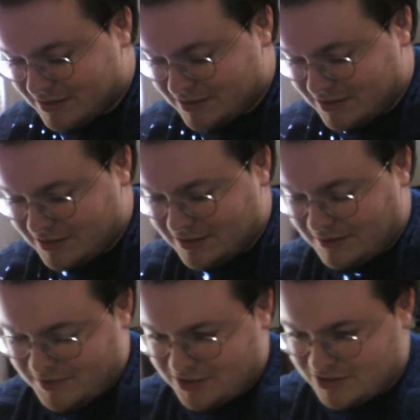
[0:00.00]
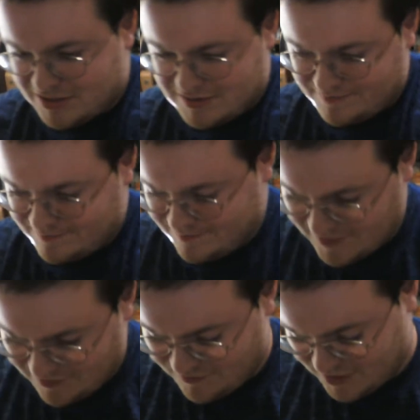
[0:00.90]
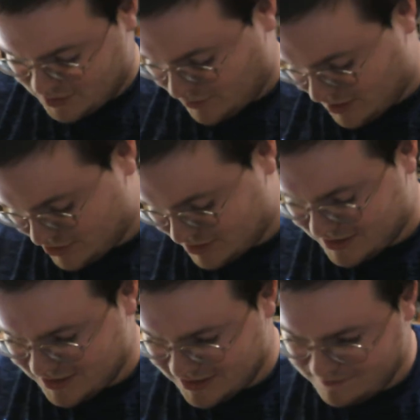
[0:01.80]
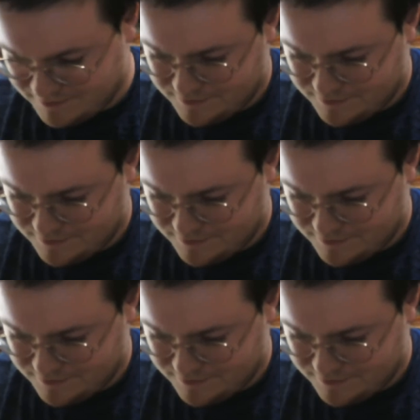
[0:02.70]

So, let me just fix what I just did.